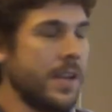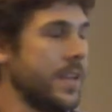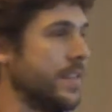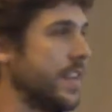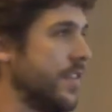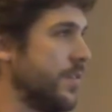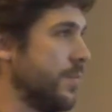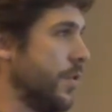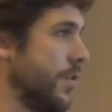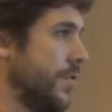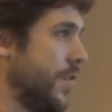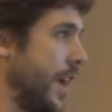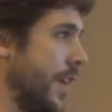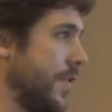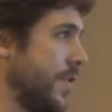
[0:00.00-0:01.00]
7.5
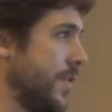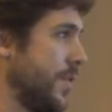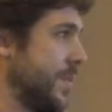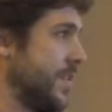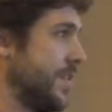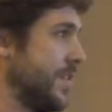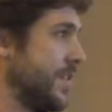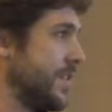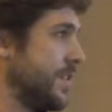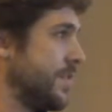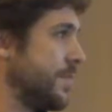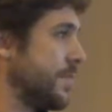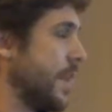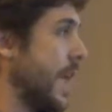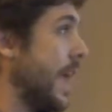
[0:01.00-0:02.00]
kilometers.
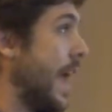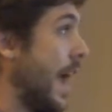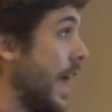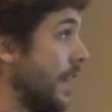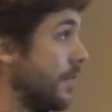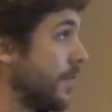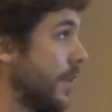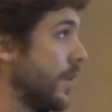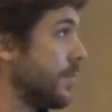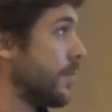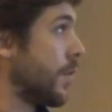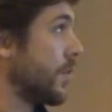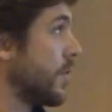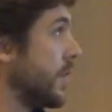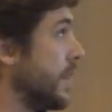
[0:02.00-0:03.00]
And very
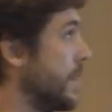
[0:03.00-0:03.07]
importantly,